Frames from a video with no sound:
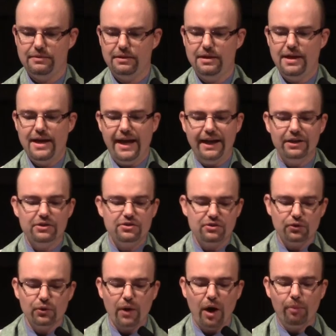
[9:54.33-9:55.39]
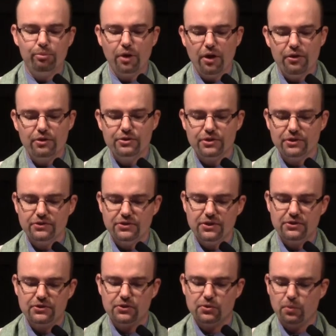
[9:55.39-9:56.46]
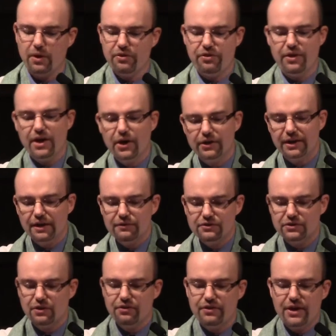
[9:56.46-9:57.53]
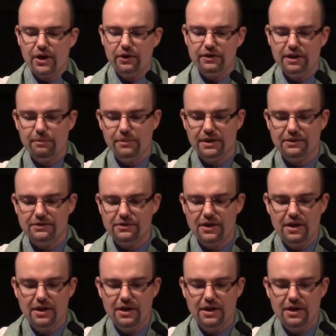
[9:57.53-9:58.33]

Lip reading: It is through our brothers and sisters, with their gifts and their limits,